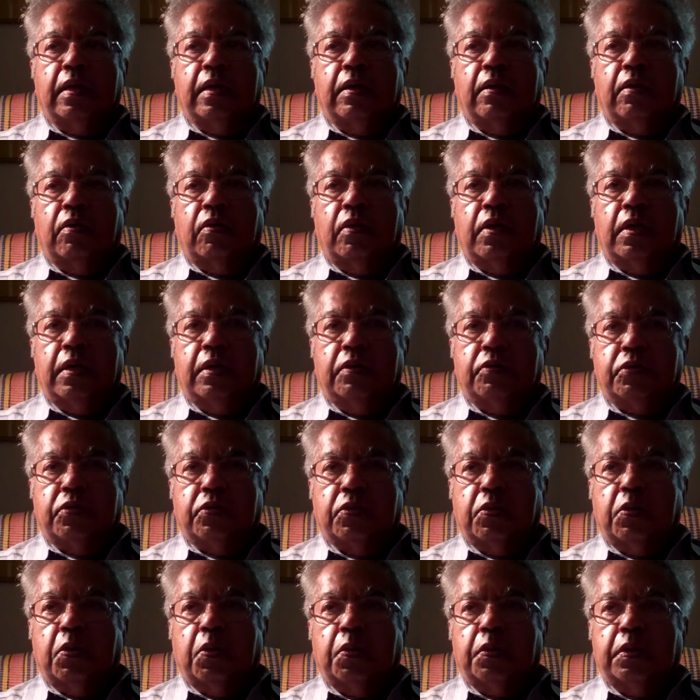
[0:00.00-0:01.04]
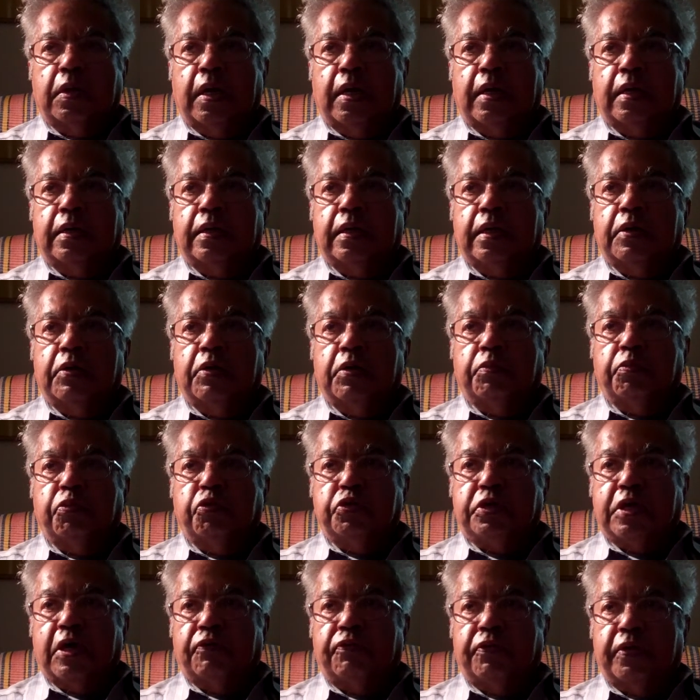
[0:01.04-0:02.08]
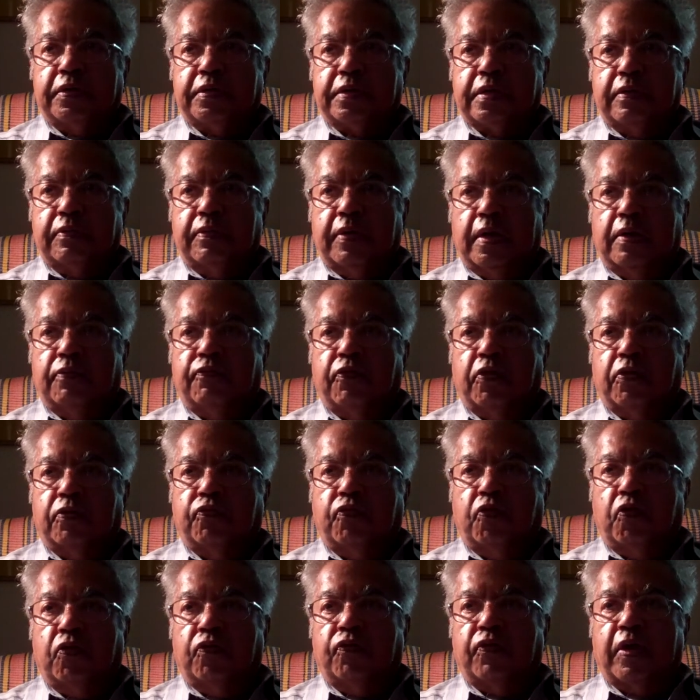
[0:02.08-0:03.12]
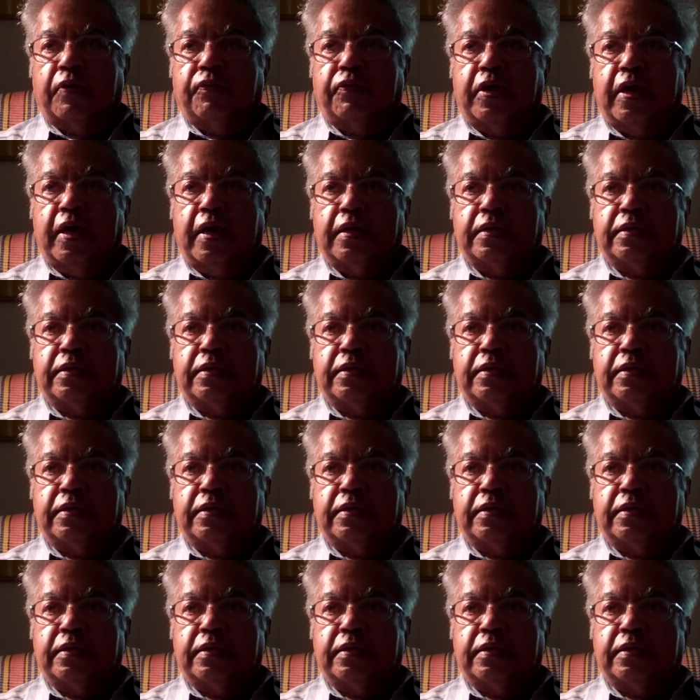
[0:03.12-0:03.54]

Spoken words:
Only used to go there during Puja festival for 4 or 5 days.